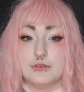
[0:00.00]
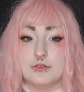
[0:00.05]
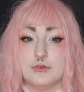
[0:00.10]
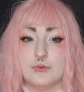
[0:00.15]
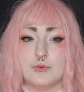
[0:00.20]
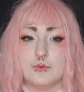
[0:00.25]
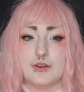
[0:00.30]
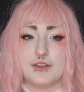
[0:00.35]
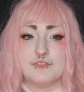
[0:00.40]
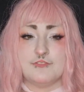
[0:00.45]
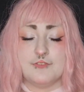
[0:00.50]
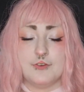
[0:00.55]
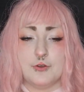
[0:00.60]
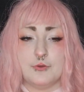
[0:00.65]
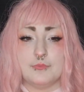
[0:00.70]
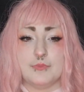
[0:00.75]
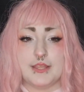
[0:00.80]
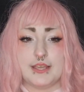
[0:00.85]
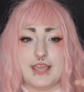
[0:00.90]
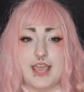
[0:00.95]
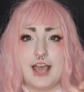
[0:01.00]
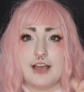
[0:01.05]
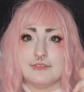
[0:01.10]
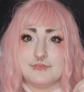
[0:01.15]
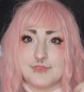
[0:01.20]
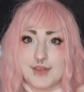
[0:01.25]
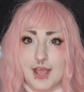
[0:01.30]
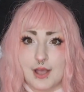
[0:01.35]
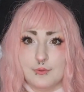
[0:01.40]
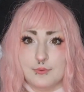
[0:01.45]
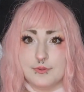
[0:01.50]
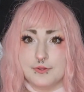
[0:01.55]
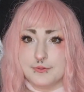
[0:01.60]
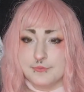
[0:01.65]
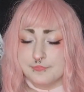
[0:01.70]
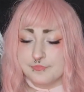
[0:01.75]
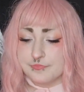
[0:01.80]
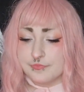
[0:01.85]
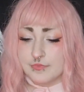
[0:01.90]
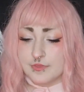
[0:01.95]
or a foam like half dowel.
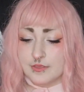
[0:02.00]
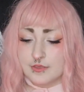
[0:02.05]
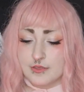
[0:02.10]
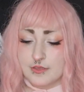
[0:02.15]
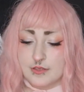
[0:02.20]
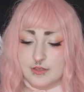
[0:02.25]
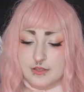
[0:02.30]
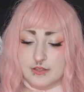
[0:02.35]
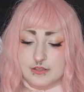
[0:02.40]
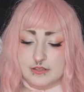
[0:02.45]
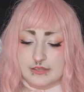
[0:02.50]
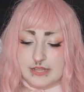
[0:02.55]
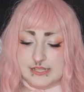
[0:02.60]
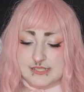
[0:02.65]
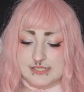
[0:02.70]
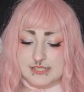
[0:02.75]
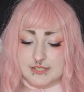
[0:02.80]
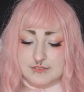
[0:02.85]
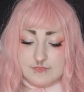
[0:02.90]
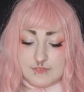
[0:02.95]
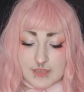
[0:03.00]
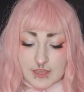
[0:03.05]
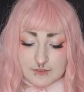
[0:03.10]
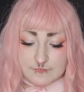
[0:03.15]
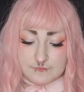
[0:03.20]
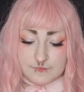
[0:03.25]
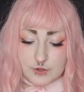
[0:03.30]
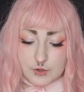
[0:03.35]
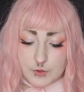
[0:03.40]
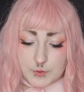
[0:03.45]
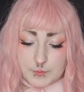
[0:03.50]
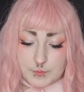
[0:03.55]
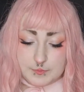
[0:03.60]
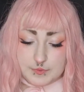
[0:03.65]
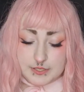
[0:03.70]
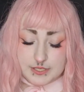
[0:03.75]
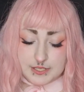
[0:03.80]
That's EVA foam.